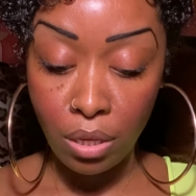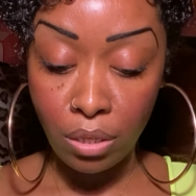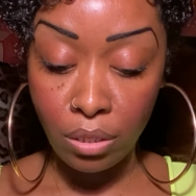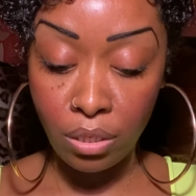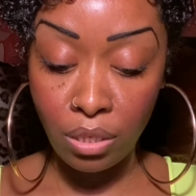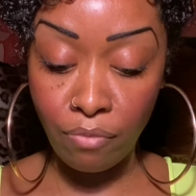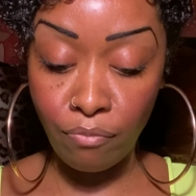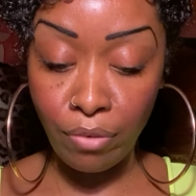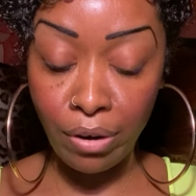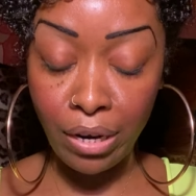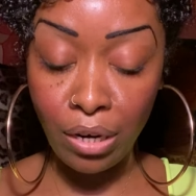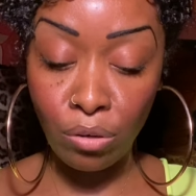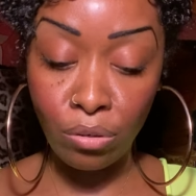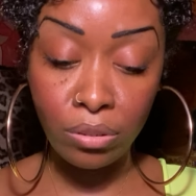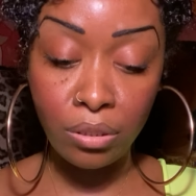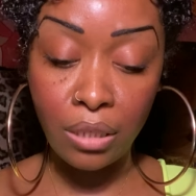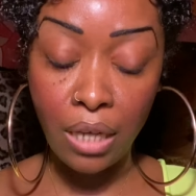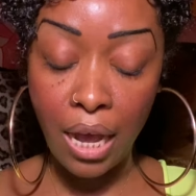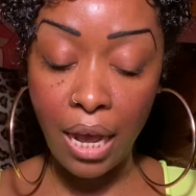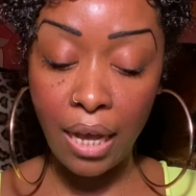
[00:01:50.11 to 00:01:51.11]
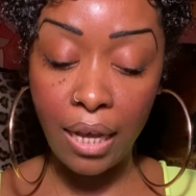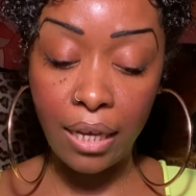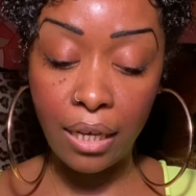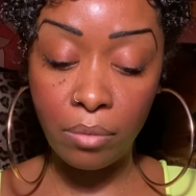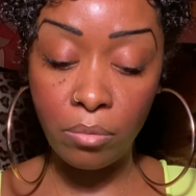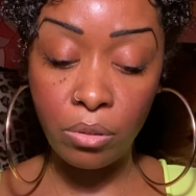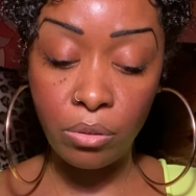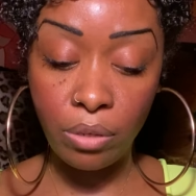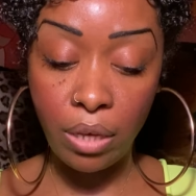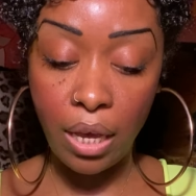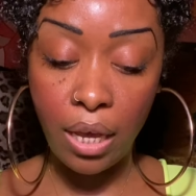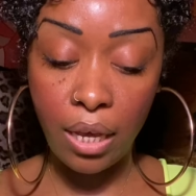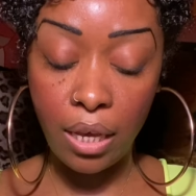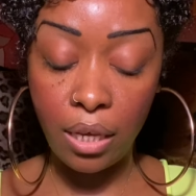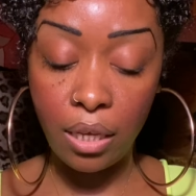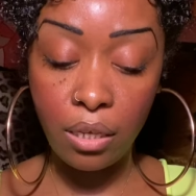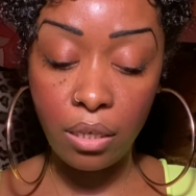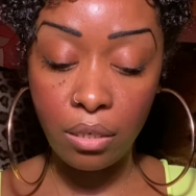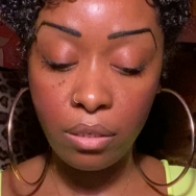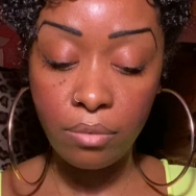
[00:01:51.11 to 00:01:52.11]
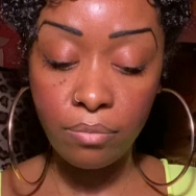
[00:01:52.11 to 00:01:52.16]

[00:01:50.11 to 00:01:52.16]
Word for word: it's a very long time okay